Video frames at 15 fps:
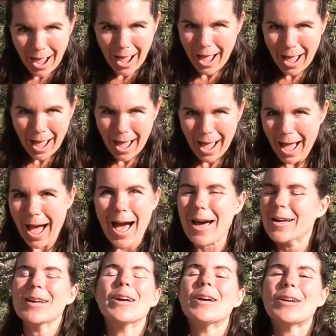
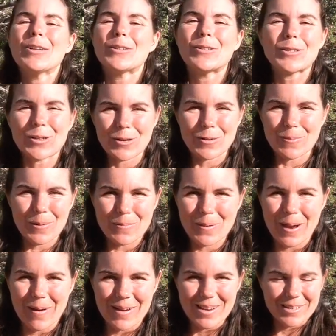Ah! Juniper
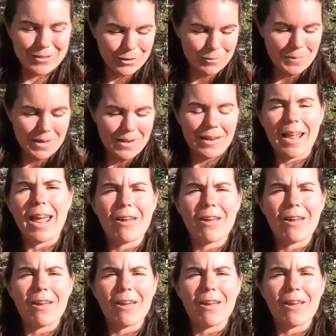berries should be in